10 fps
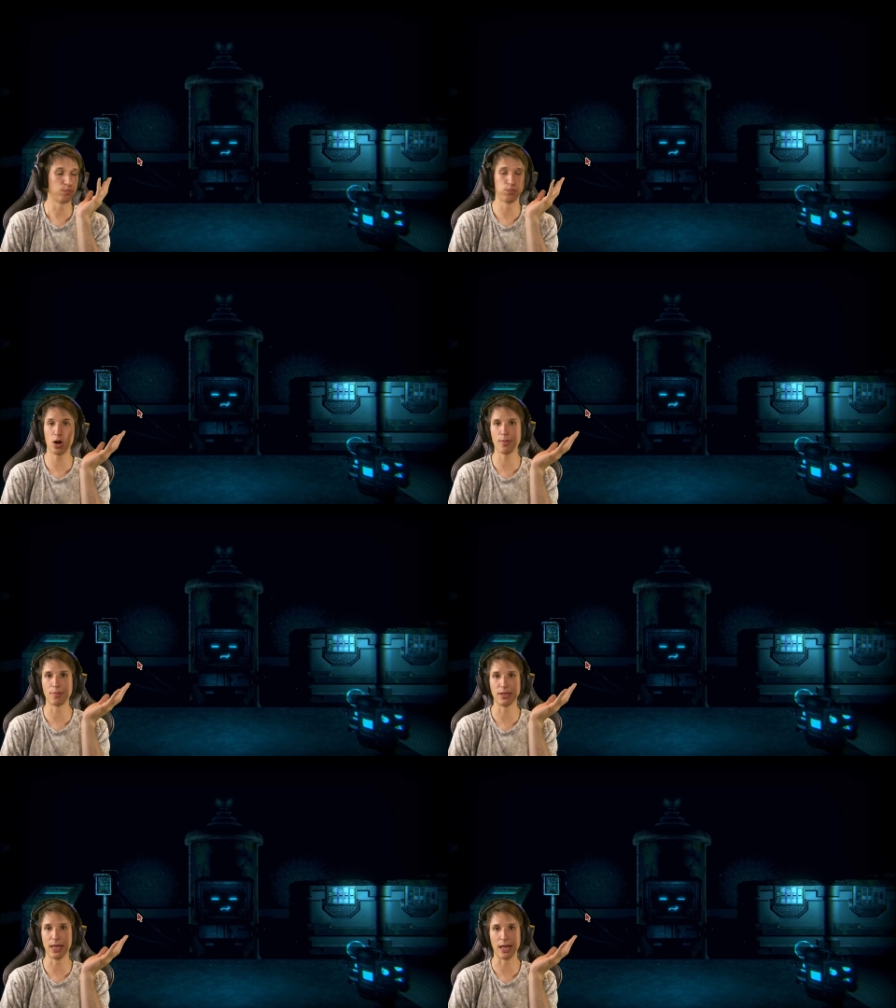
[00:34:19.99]

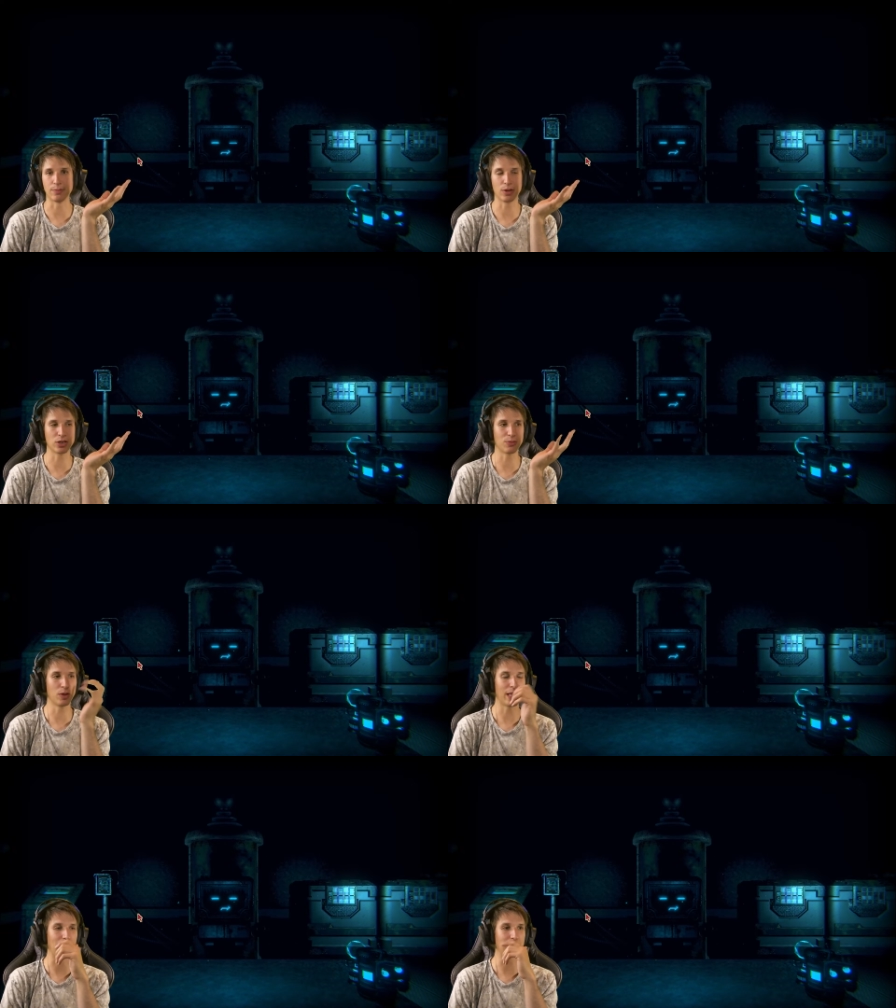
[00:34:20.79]
probably the end, because
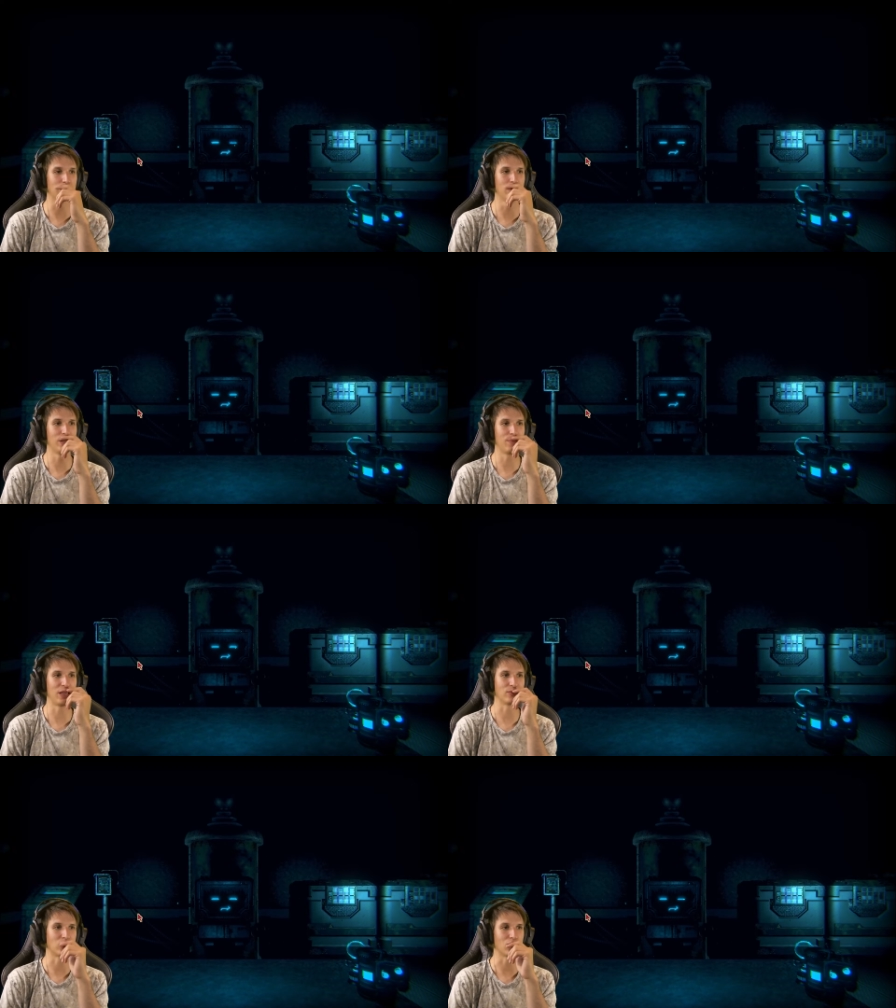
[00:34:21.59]
what else will there be
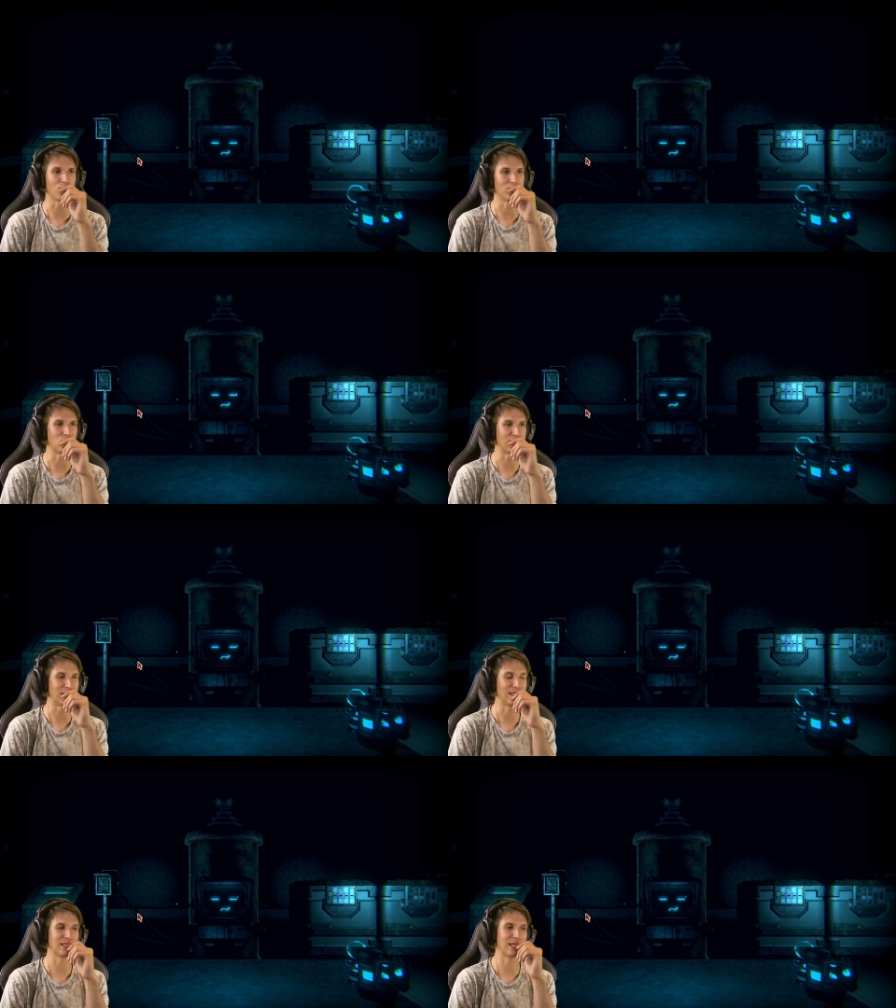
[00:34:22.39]
after the Great
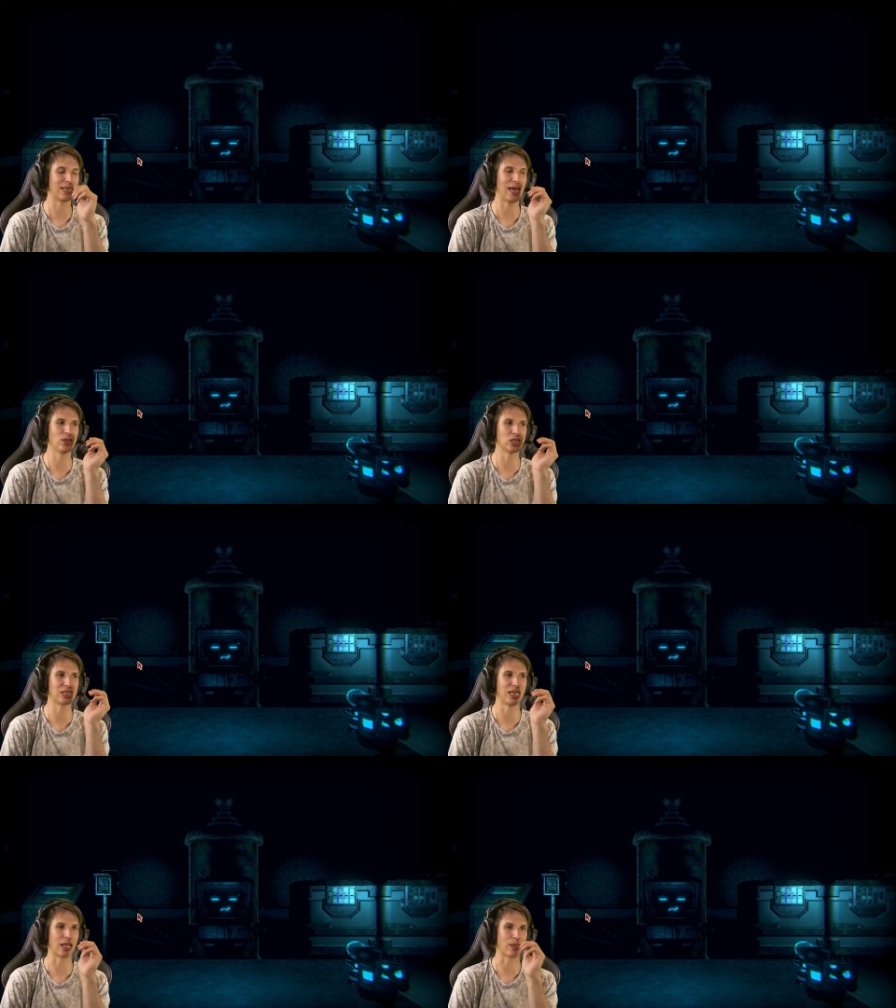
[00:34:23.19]
Transcendence? I cannot
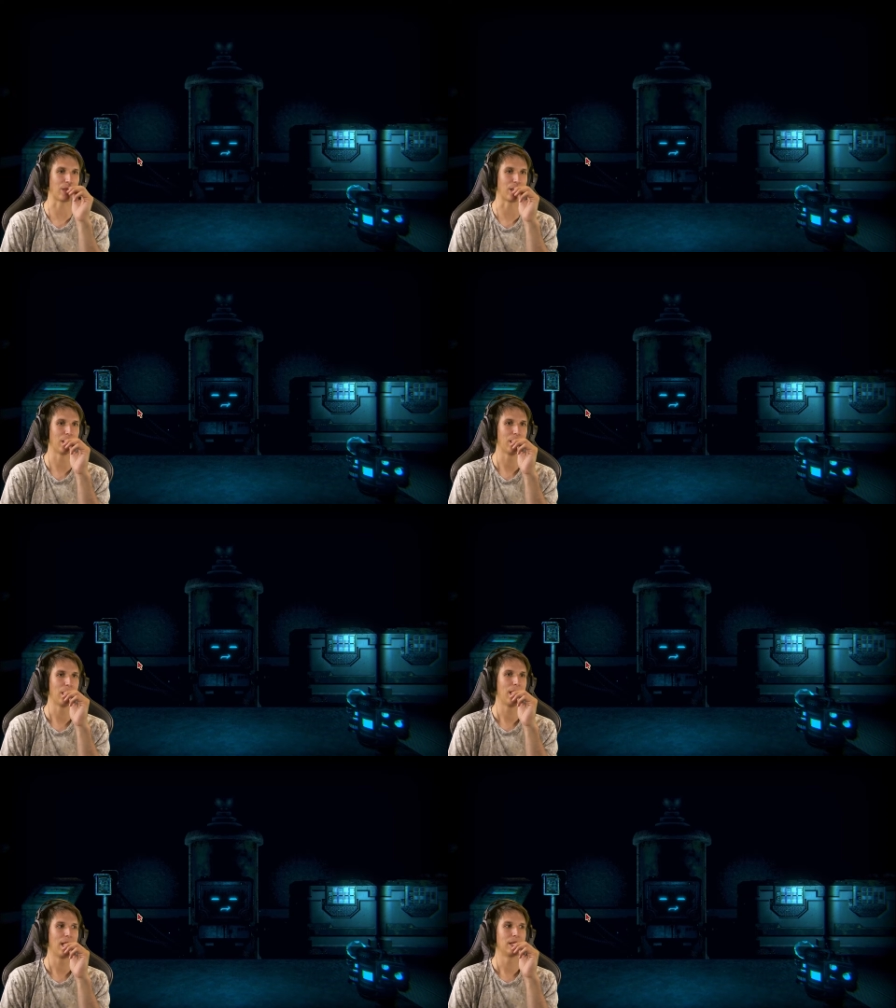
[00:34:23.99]
see anything.
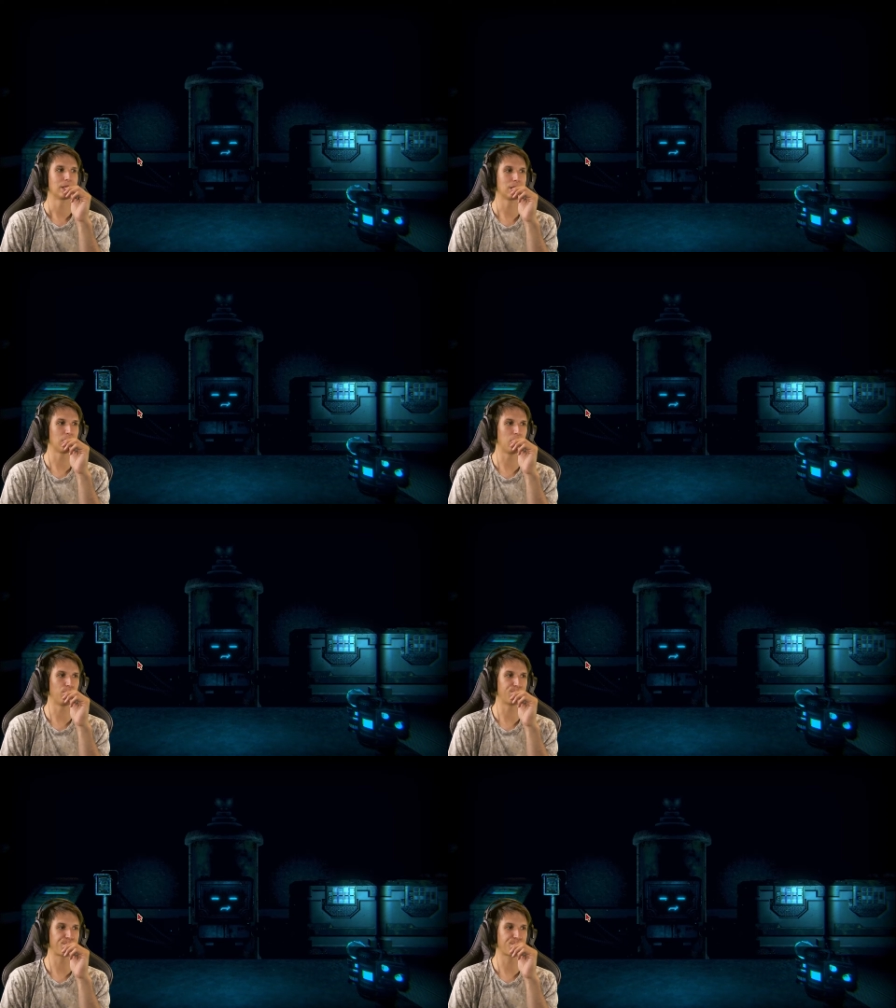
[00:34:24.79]
So,